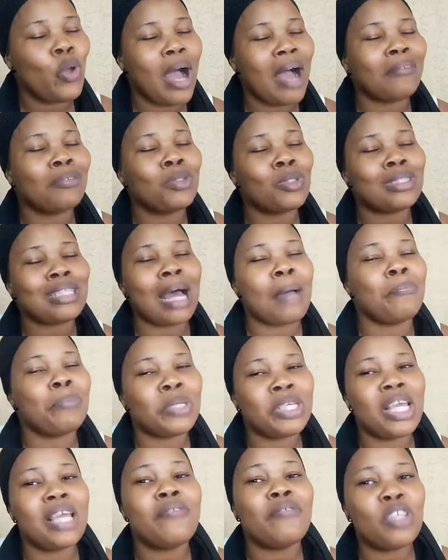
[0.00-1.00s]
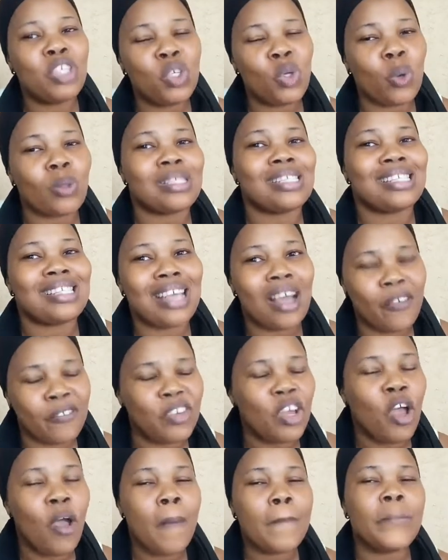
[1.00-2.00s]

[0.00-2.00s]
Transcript: you have to start behaving yourself,